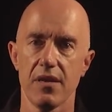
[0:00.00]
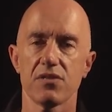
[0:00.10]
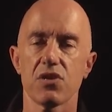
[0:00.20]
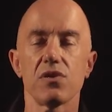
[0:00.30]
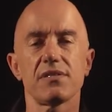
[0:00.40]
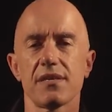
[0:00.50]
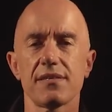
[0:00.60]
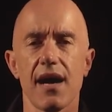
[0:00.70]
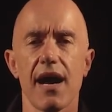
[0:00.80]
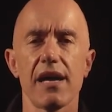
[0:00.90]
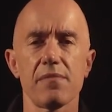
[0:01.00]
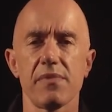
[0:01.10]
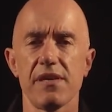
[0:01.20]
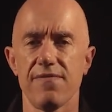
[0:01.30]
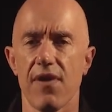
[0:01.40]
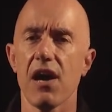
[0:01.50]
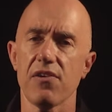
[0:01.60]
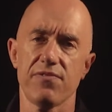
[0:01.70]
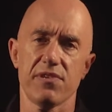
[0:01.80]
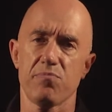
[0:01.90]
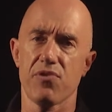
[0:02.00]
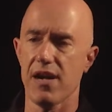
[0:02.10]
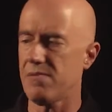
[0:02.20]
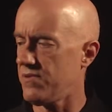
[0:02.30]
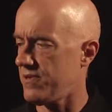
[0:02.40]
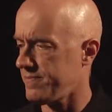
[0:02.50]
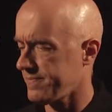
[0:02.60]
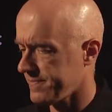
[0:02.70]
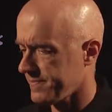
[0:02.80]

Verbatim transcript: So it's a time evolving problem.